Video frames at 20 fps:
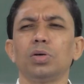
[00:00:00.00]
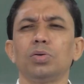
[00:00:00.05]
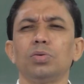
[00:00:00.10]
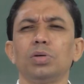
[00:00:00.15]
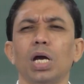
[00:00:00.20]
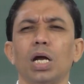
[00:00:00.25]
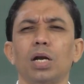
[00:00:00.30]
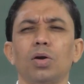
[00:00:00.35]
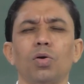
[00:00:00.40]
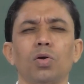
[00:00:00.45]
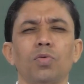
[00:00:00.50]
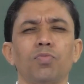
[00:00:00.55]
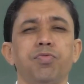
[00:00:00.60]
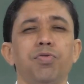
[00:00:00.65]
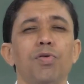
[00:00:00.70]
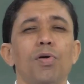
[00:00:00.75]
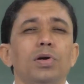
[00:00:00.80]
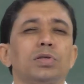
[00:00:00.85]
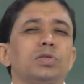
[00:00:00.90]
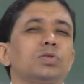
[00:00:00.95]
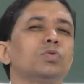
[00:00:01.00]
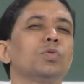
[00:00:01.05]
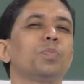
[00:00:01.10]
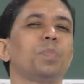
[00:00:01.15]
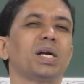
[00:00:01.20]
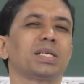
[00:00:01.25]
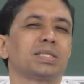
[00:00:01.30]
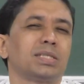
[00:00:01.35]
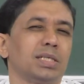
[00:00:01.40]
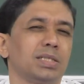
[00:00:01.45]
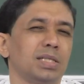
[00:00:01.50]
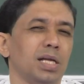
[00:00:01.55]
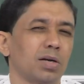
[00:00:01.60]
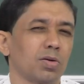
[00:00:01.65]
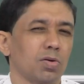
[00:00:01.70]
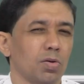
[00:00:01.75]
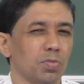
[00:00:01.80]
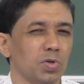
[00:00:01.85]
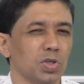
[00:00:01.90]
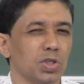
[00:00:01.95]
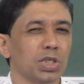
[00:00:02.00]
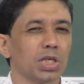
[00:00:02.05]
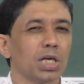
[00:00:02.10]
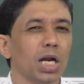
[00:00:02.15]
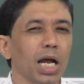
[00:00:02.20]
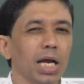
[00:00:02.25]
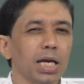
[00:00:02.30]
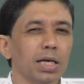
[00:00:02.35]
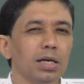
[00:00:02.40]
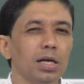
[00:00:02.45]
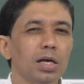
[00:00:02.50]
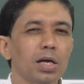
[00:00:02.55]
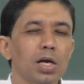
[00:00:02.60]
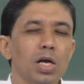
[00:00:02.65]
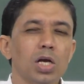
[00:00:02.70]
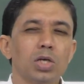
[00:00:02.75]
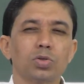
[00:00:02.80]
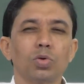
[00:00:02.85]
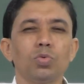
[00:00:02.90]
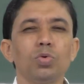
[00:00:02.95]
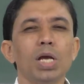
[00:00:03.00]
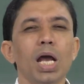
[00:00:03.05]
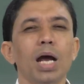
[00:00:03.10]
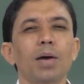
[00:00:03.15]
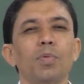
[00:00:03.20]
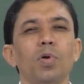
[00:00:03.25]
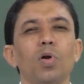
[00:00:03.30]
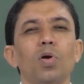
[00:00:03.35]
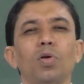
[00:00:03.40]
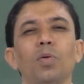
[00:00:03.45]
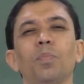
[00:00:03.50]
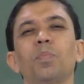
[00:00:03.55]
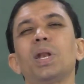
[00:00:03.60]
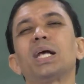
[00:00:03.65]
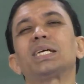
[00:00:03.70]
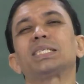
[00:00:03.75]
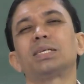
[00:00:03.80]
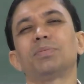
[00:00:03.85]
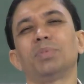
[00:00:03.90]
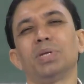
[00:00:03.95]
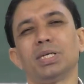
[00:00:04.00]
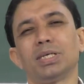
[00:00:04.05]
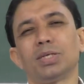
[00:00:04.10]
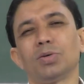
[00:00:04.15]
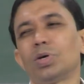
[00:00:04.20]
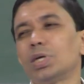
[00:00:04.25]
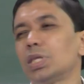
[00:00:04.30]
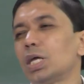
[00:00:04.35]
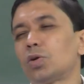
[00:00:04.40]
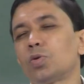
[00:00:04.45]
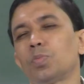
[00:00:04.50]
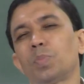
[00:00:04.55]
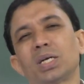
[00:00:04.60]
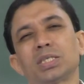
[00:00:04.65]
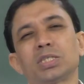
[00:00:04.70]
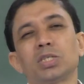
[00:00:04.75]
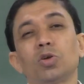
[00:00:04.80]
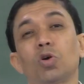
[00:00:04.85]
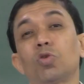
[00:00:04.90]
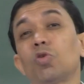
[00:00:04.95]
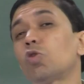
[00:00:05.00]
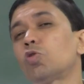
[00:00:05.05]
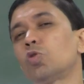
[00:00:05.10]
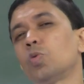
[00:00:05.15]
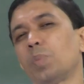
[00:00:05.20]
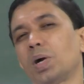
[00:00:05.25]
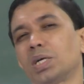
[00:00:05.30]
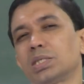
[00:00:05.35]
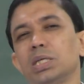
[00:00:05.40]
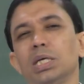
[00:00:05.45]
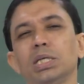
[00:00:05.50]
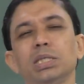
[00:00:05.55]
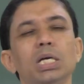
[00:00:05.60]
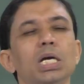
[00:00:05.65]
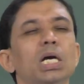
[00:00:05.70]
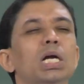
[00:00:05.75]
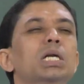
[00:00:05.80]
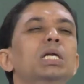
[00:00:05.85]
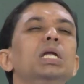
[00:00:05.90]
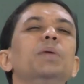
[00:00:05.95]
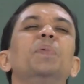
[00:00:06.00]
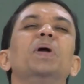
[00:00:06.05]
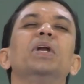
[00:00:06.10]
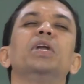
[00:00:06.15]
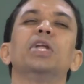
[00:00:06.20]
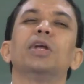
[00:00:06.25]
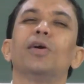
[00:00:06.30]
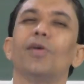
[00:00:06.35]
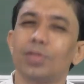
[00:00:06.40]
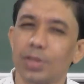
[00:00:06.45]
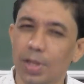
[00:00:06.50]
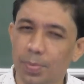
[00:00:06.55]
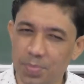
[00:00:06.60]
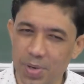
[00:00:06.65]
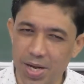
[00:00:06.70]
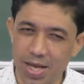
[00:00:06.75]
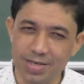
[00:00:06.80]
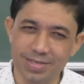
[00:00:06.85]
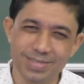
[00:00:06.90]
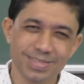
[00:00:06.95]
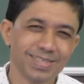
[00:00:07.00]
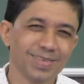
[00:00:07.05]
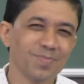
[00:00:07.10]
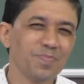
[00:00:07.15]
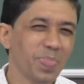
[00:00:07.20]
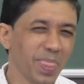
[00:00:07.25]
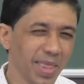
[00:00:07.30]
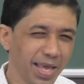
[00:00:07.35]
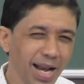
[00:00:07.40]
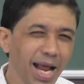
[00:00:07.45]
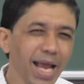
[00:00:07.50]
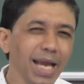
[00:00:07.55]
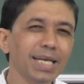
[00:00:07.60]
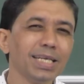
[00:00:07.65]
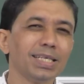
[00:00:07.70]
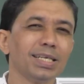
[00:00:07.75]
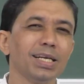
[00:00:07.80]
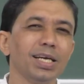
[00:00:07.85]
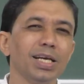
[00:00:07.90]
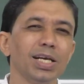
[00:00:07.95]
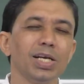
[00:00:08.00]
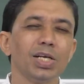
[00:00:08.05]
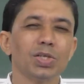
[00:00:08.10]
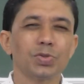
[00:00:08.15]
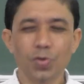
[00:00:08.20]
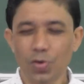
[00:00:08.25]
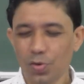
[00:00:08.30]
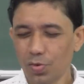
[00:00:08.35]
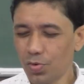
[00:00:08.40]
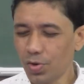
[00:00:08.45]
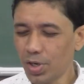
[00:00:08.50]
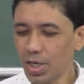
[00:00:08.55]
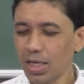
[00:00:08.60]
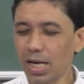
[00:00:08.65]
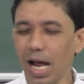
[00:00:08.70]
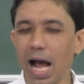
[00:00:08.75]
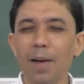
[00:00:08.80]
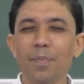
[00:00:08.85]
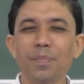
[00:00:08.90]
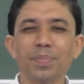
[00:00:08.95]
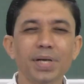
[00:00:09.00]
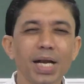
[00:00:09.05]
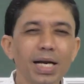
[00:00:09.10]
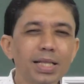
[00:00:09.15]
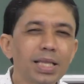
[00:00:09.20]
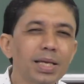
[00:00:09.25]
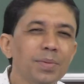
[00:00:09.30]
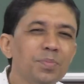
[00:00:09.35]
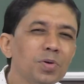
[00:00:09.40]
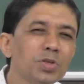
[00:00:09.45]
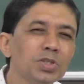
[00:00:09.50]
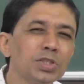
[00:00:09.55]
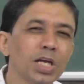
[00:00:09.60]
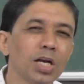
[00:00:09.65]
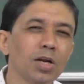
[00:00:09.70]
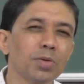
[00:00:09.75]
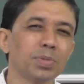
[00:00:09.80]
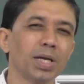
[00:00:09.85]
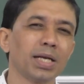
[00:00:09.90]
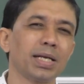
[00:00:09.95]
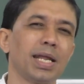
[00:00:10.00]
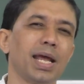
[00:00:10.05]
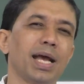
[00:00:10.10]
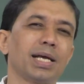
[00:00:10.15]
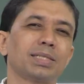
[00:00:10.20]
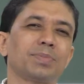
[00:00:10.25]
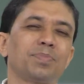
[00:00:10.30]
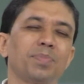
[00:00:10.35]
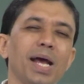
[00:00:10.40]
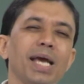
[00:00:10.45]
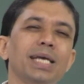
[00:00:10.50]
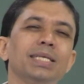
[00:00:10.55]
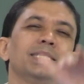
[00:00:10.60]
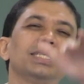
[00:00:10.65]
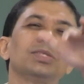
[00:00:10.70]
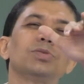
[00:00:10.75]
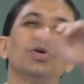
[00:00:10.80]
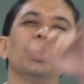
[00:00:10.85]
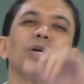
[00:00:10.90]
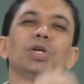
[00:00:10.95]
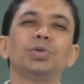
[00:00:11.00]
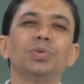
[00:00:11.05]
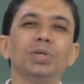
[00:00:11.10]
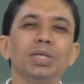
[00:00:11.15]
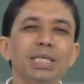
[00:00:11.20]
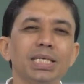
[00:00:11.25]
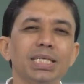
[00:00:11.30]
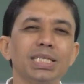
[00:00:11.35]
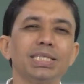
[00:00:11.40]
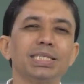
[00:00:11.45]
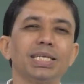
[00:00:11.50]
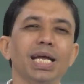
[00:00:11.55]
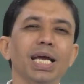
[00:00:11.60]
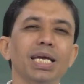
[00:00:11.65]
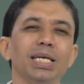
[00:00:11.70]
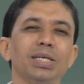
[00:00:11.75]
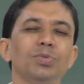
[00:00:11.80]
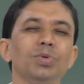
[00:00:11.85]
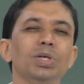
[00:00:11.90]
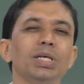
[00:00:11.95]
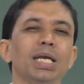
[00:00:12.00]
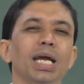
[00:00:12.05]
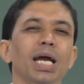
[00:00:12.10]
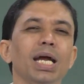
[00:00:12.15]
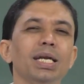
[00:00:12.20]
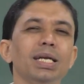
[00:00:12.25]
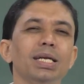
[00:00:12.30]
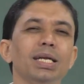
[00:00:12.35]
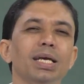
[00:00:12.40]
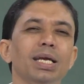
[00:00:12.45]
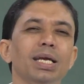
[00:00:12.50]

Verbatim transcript: we are not forced to purchase that commodity right. So, we have lot of flexibility whether to purchase or not to purchase depending on the price right. So, when after the imposition of the tax price is going to increase right we can